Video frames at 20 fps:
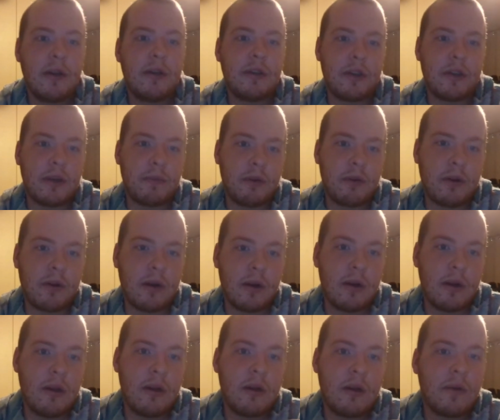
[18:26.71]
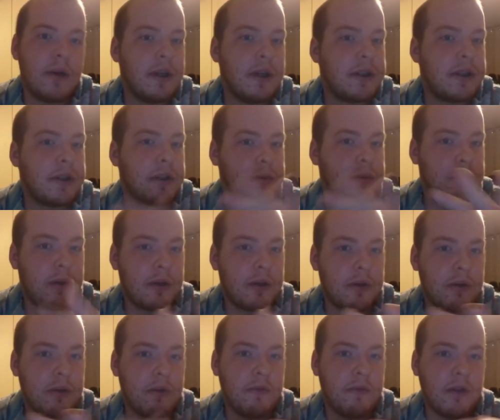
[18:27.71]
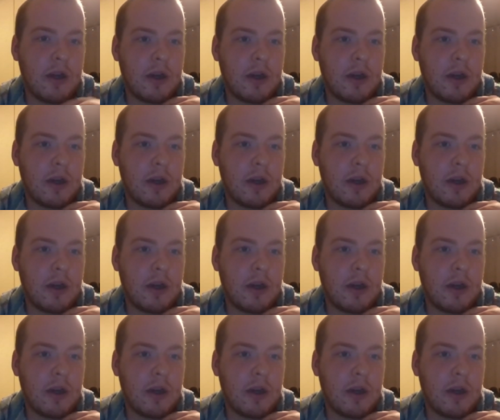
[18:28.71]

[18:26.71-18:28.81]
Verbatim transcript: Summer raised his bundle of